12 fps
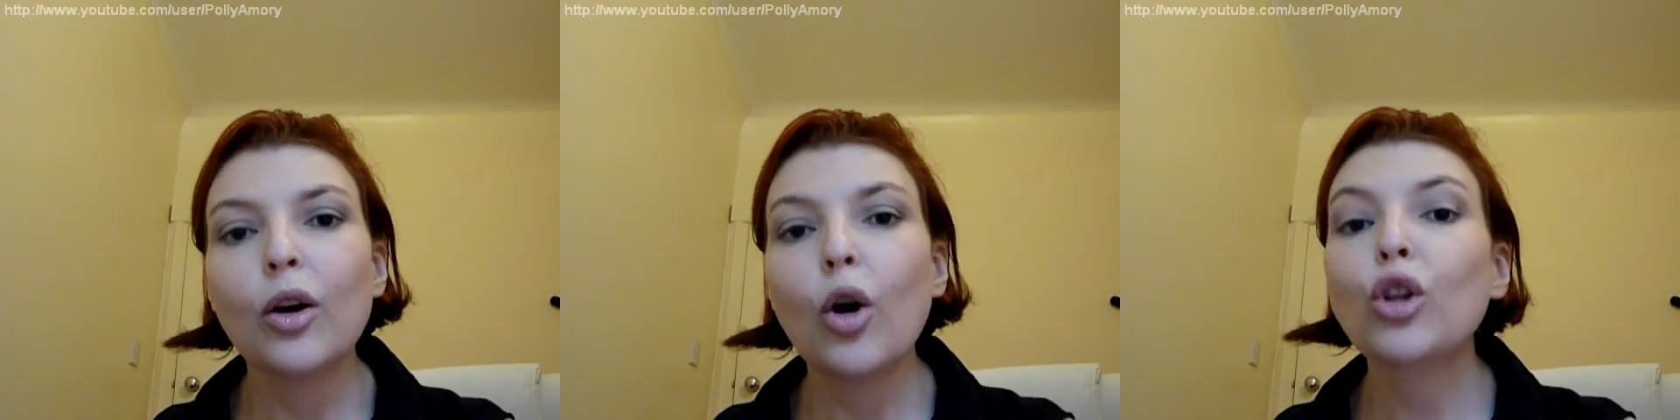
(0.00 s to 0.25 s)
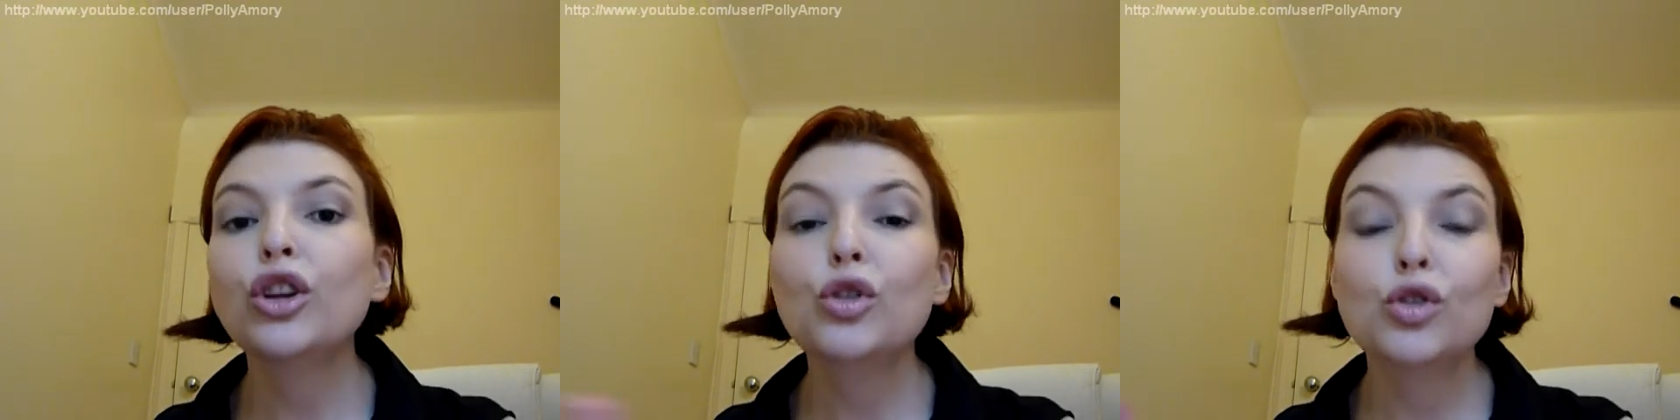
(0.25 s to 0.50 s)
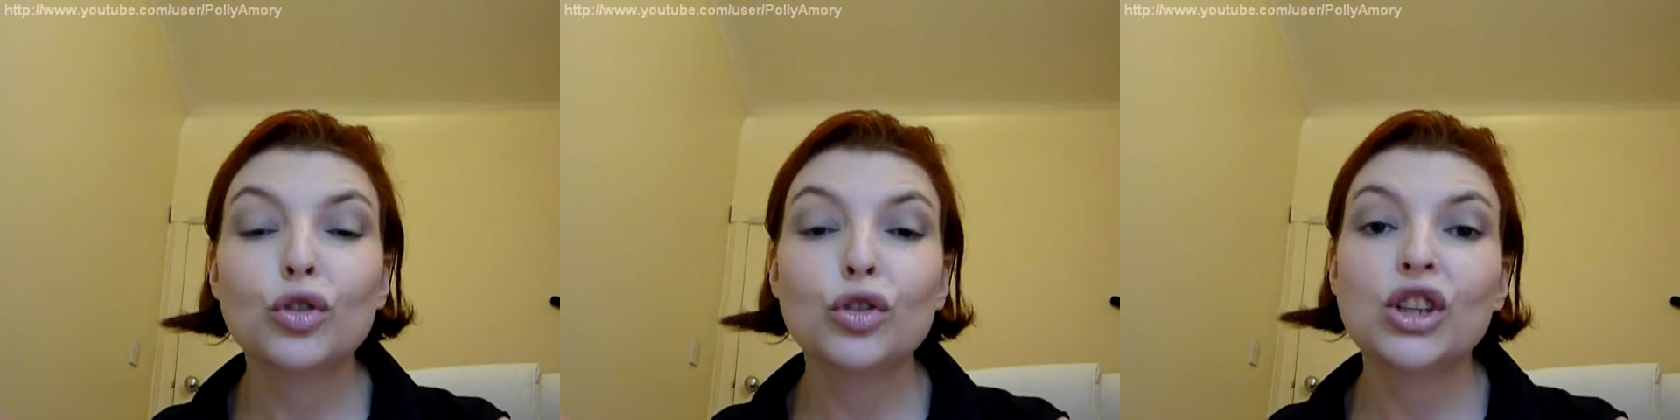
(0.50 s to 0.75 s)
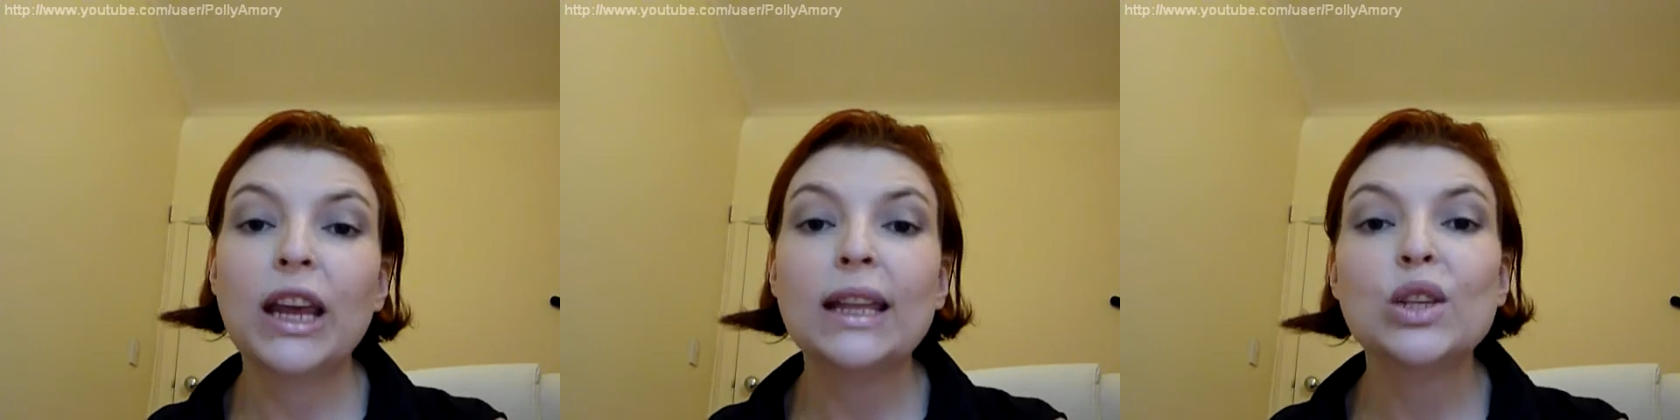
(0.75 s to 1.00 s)
all the neutral
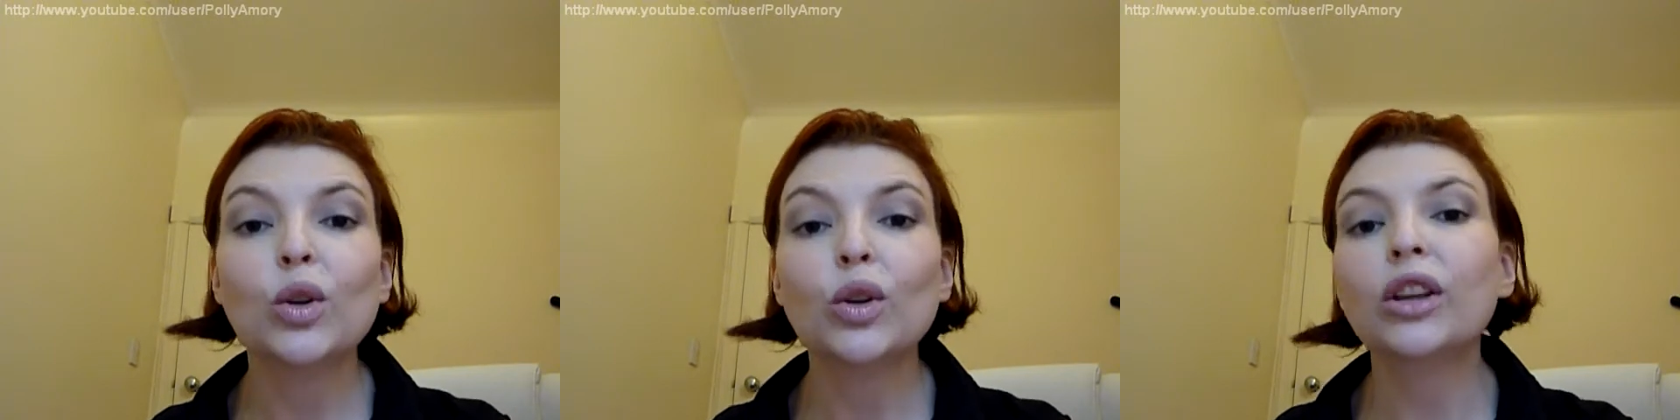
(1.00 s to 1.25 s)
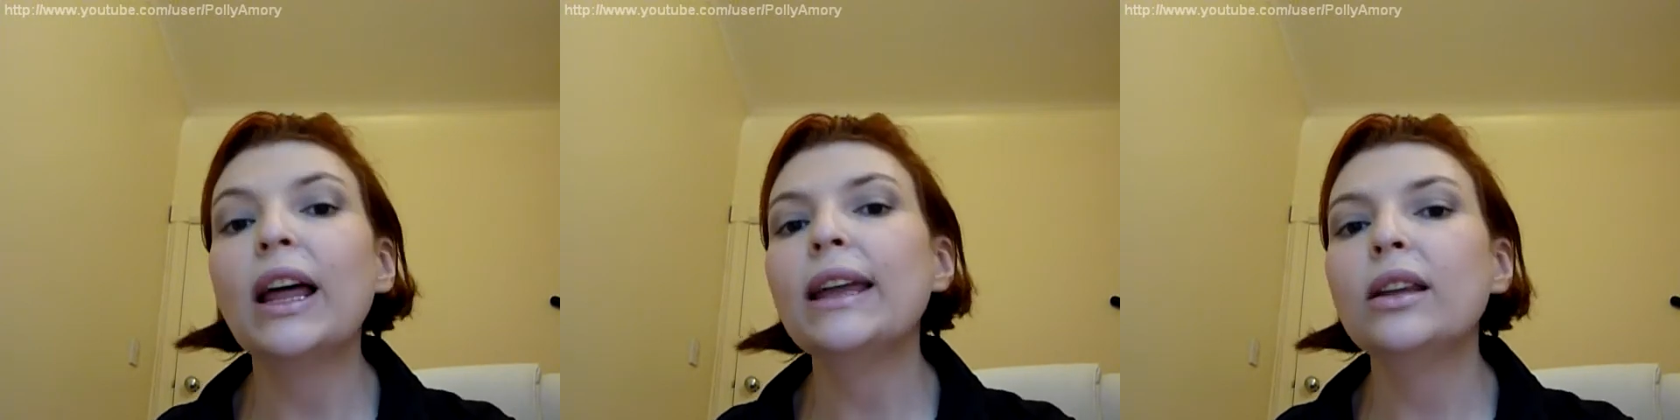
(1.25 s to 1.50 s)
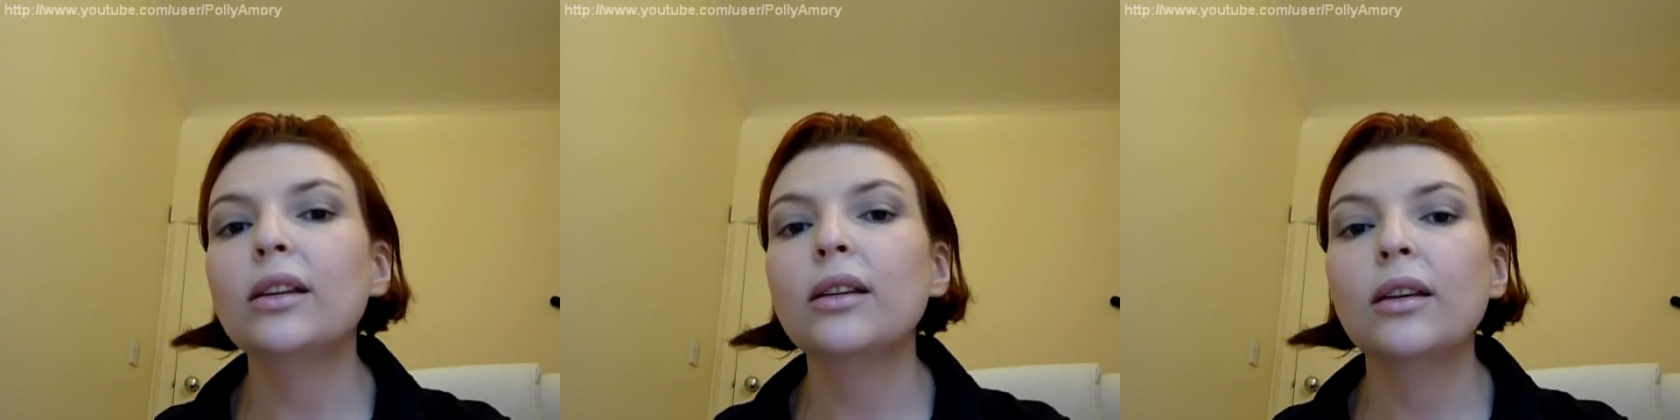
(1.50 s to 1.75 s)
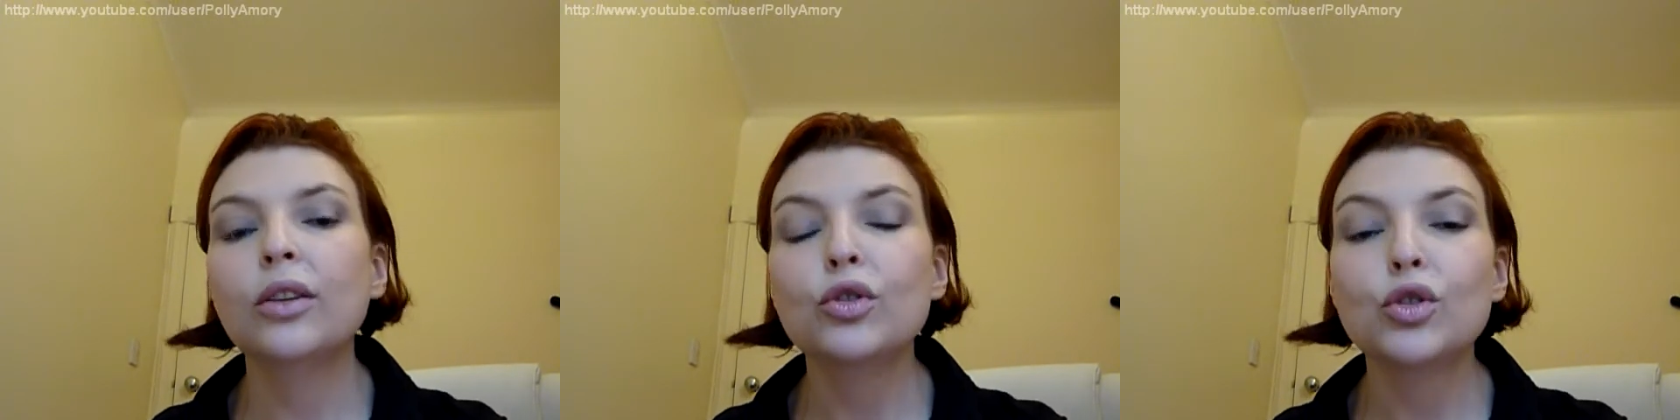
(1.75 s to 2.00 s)
shades, all the light
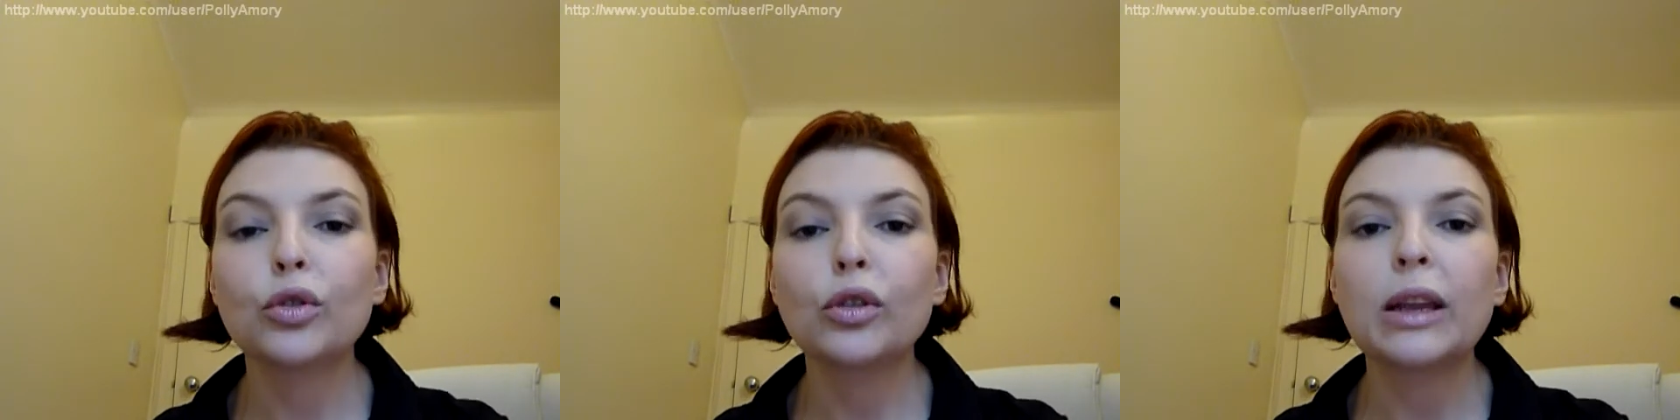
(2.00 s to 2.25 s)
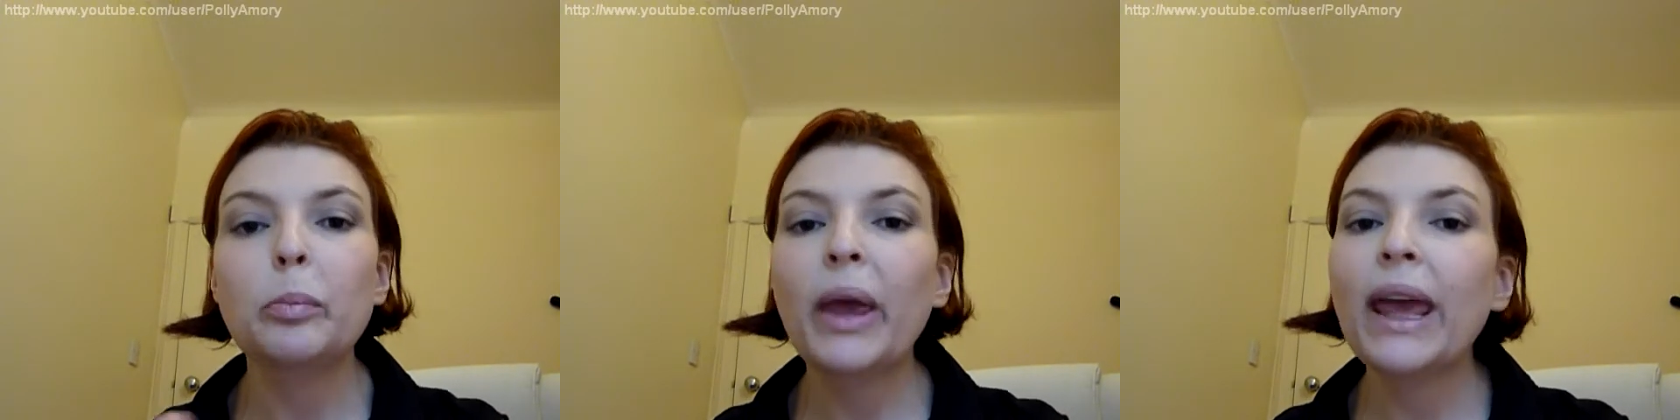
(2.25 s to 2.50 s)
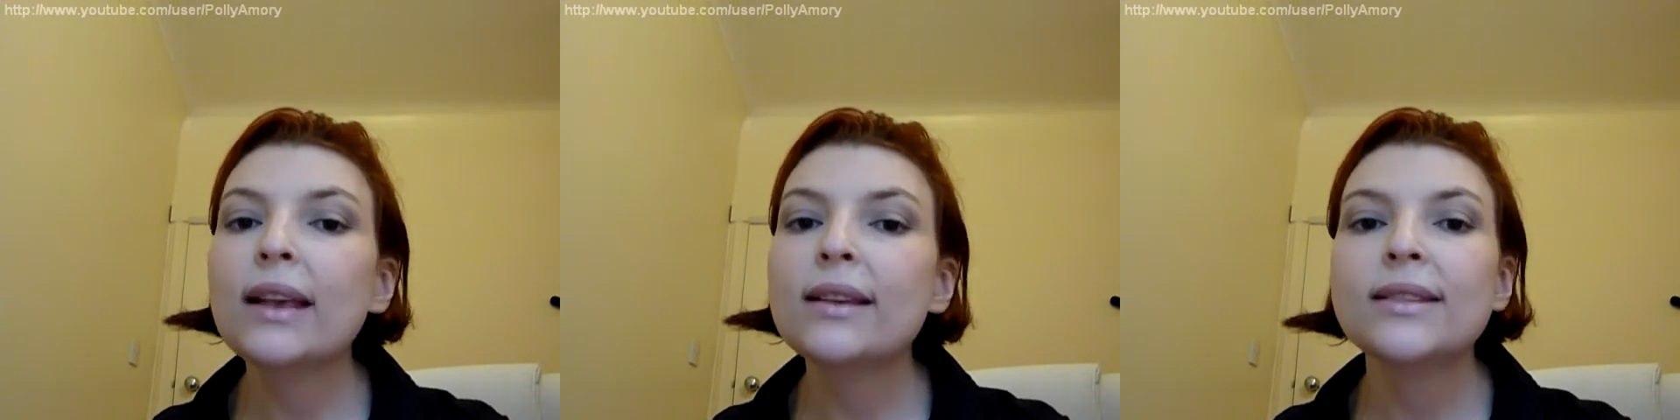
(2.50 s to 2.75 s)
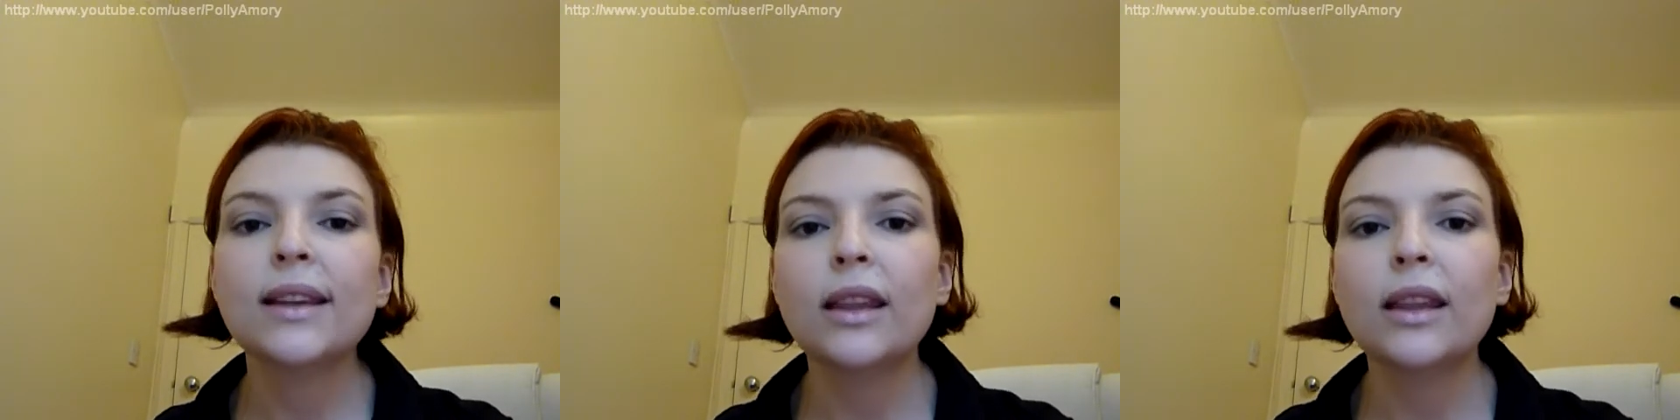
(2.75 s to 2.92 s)
and neutral in pinks,